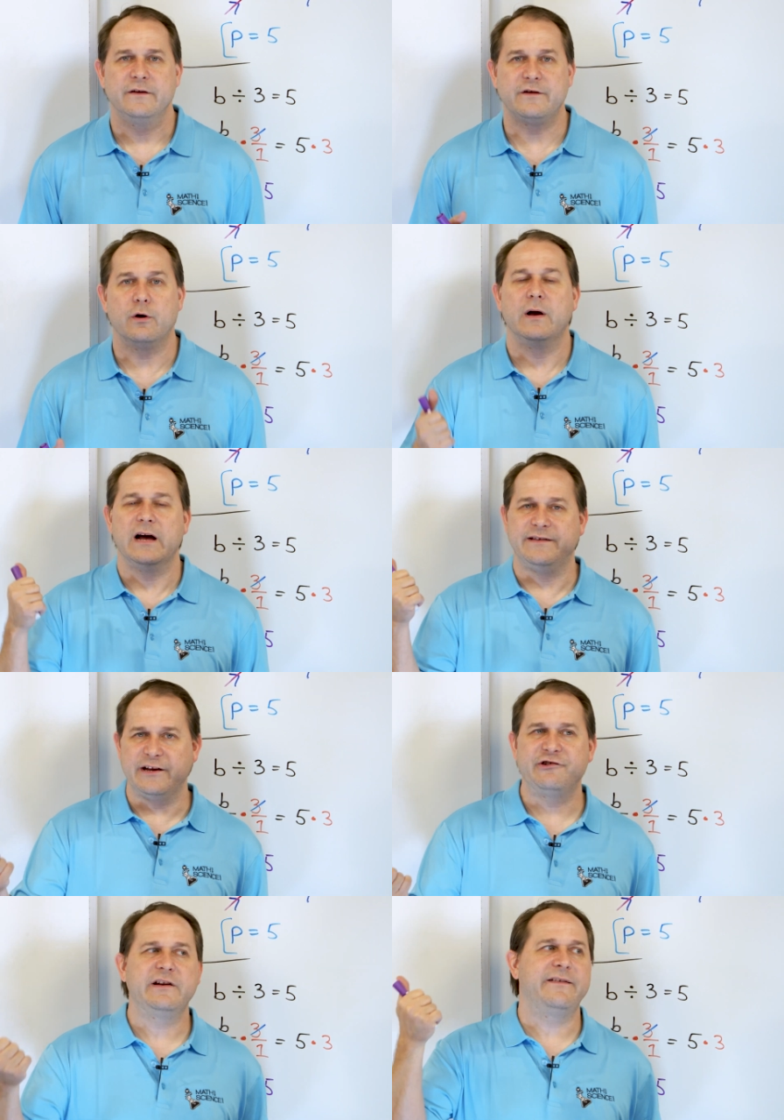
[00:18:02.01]
So
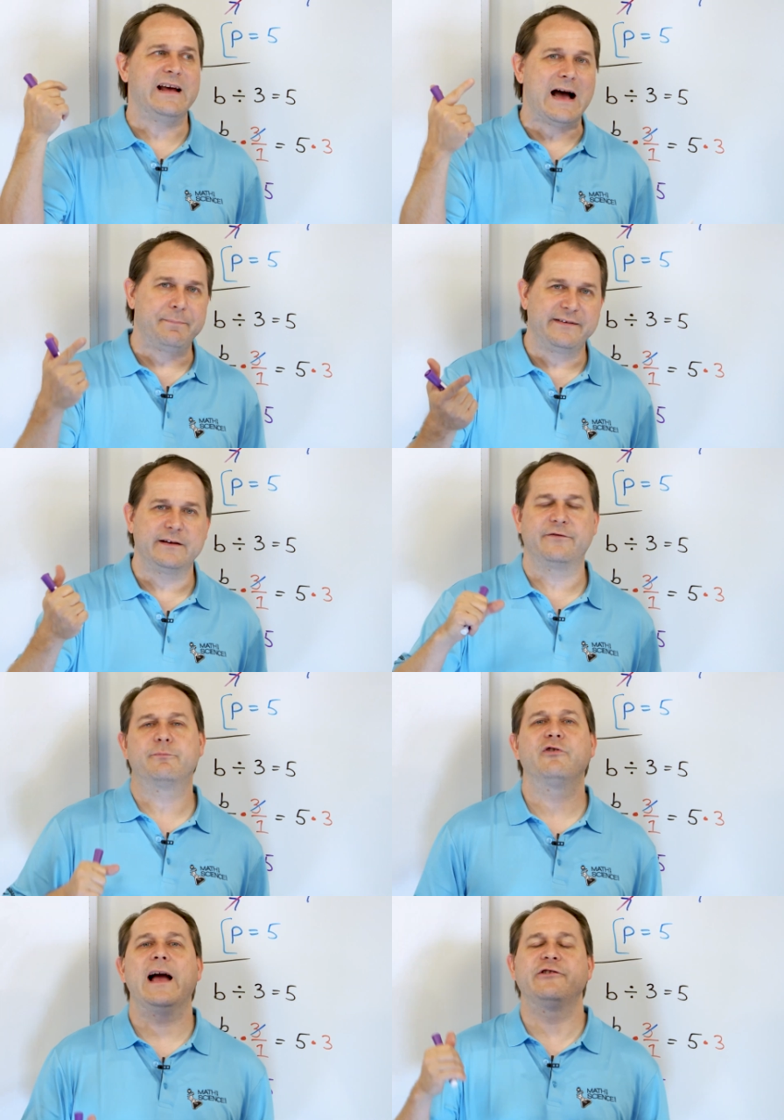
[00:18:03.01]
addition is the opposite of
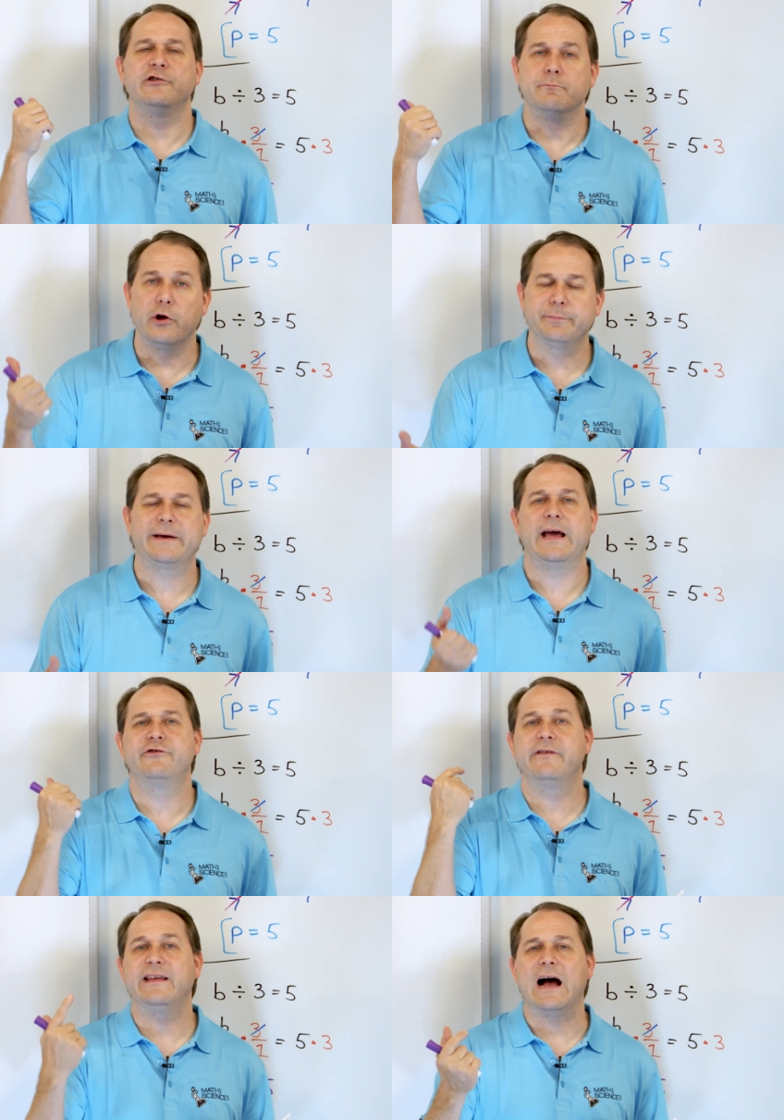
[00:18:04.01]
subtraction.
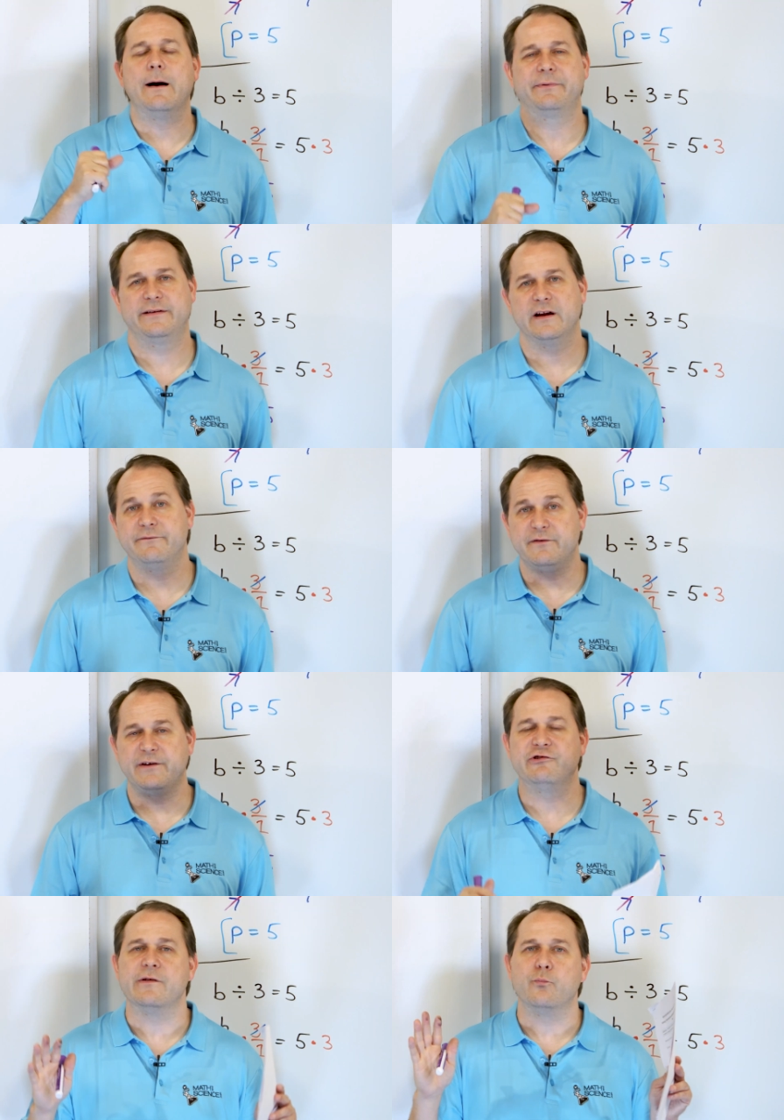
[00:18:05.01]
Multiplication is the opposite of
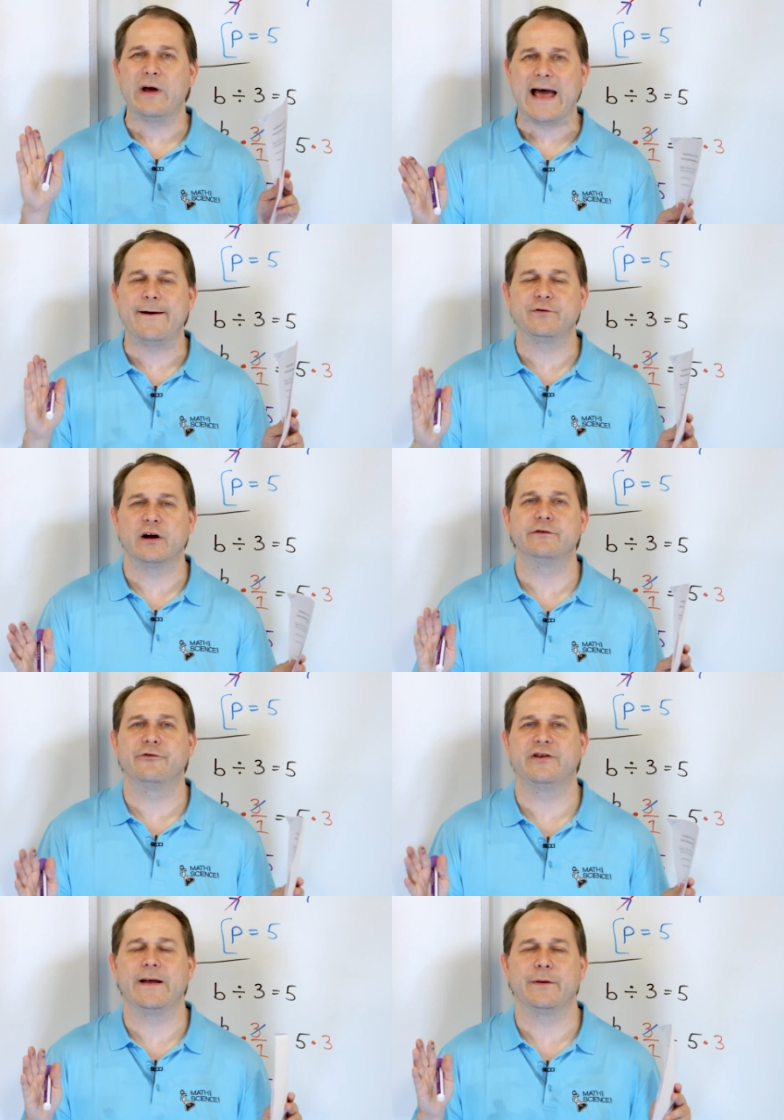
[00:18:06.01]
division. We have to
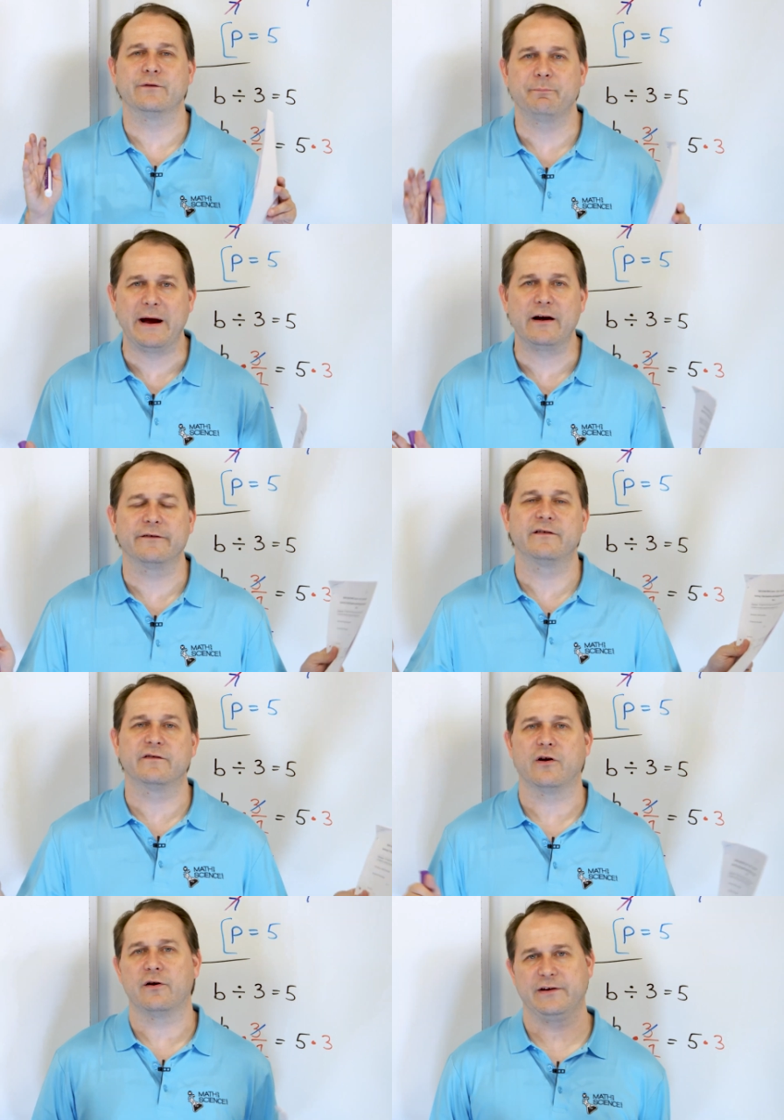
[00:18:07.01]
understand those pairs to
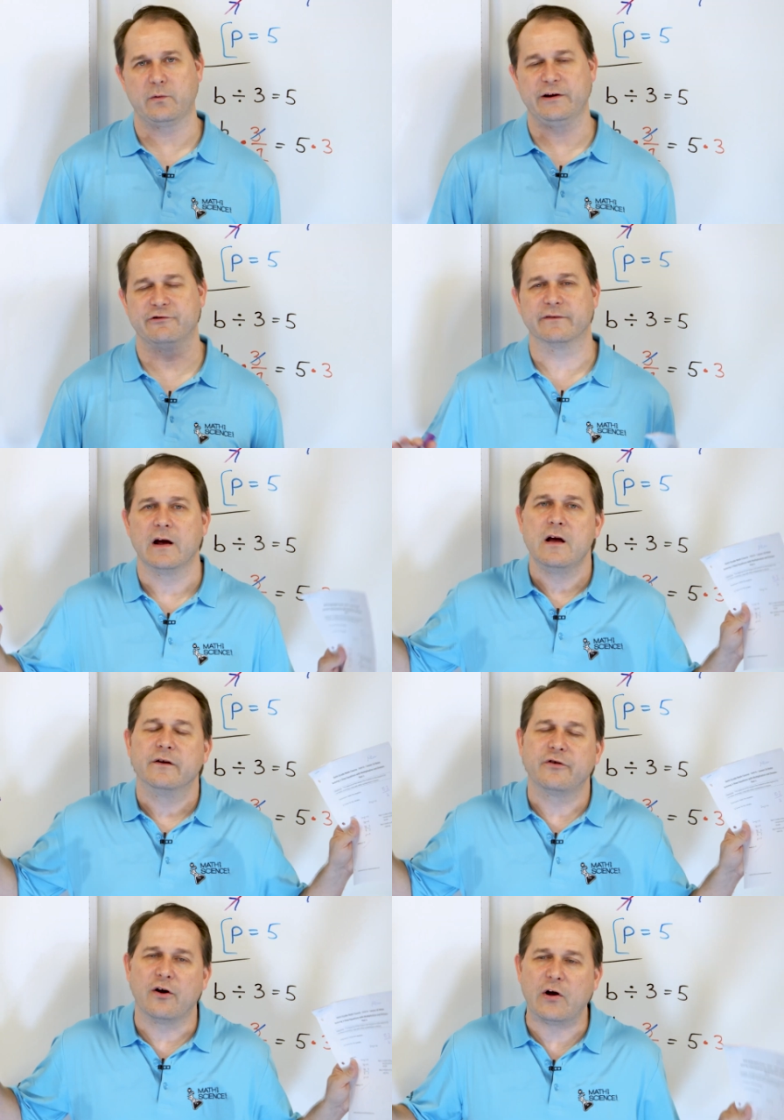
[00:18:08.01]
solve equations.
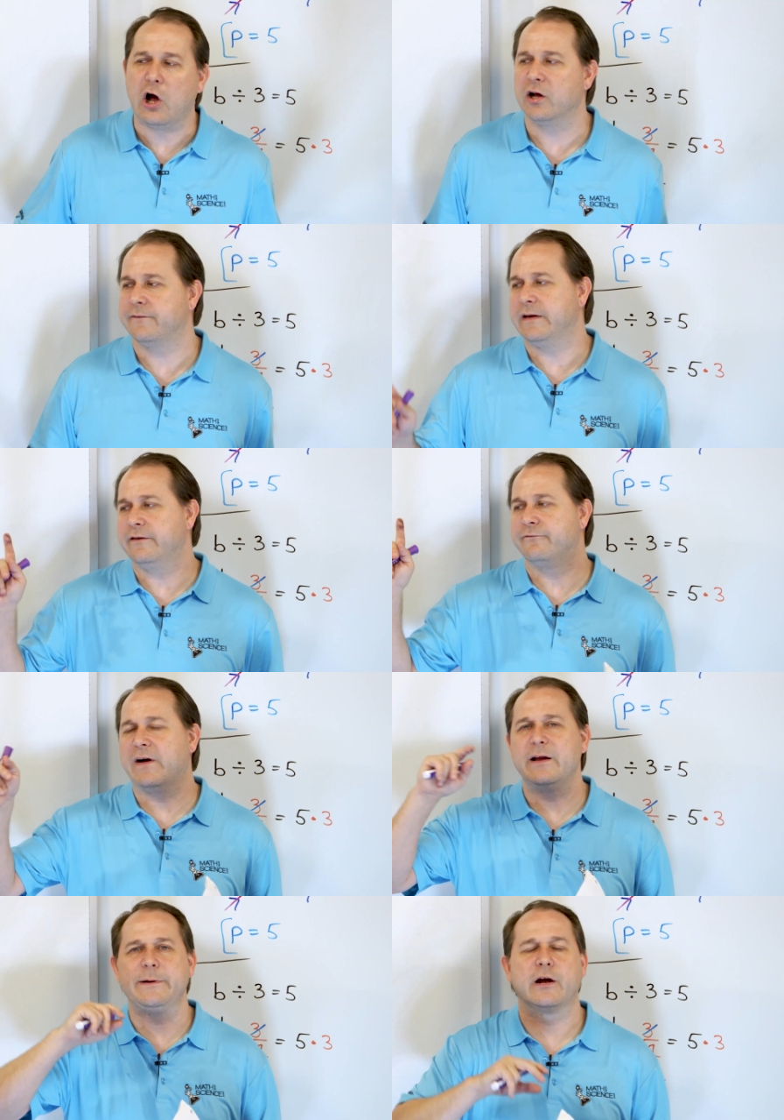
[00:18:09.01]
Solve all of these.
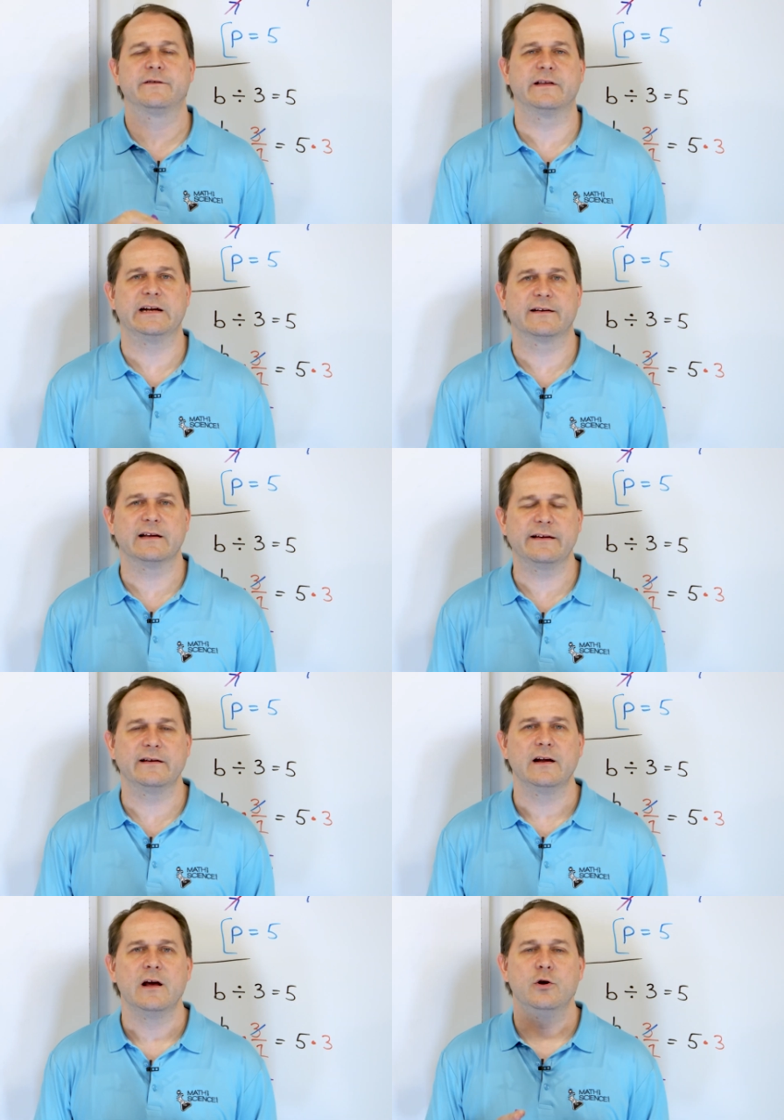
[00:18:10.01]
Follow me on to the next
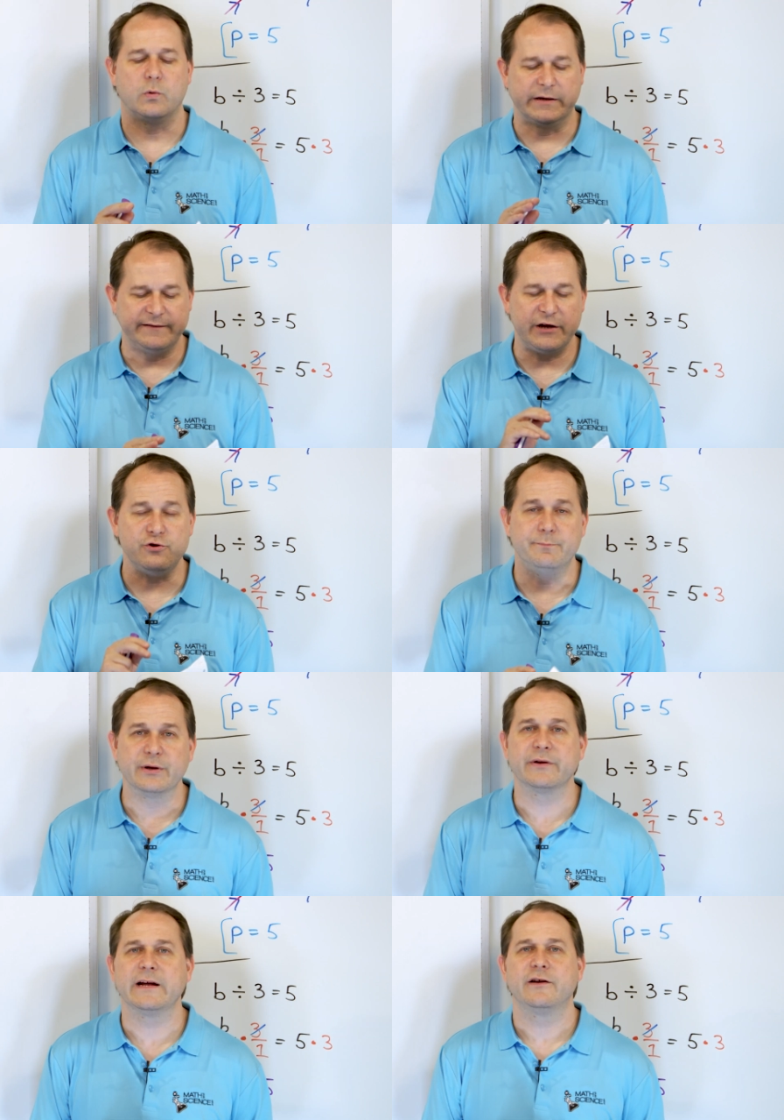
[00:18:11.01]
lesson. We'll continue
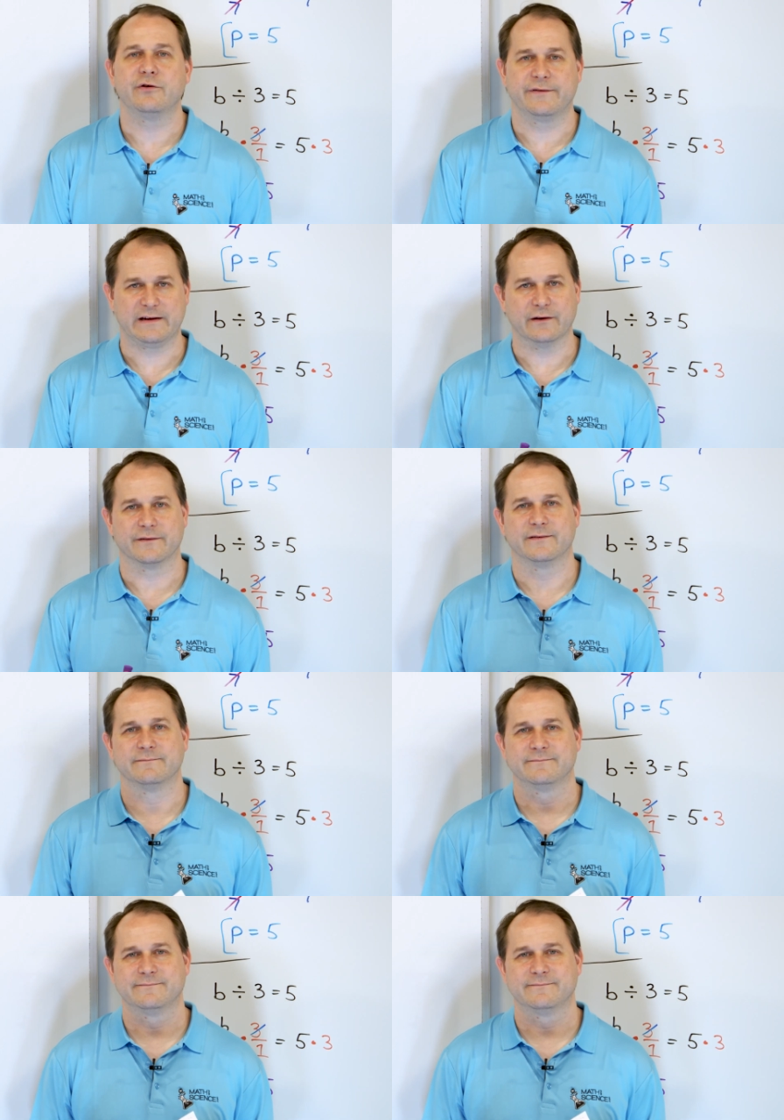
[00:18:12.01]
building your skills.